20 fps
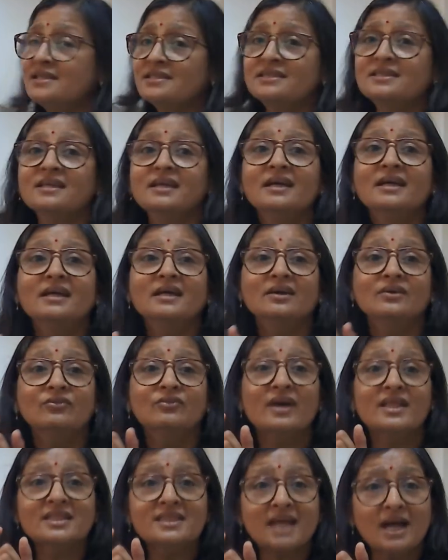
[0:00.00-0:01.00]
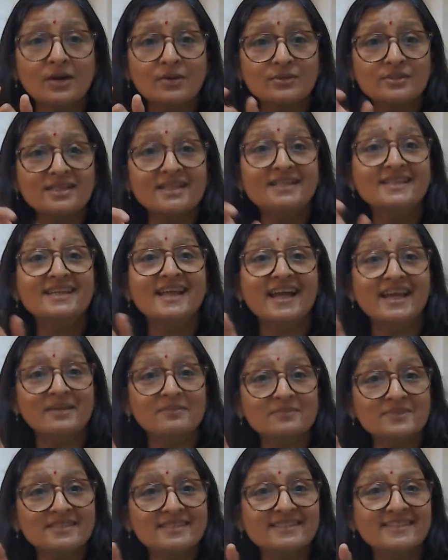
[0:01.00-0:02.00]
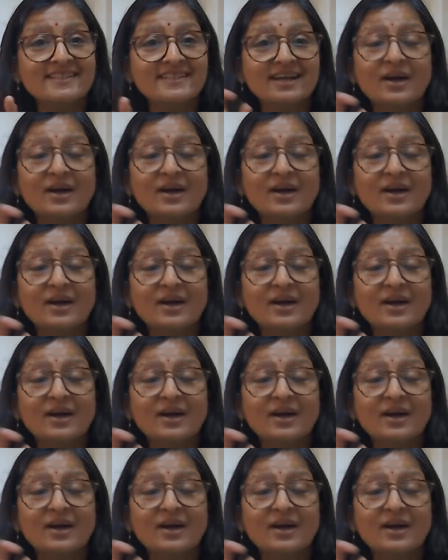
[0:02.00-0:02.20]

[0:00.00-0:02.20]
is 1000 times,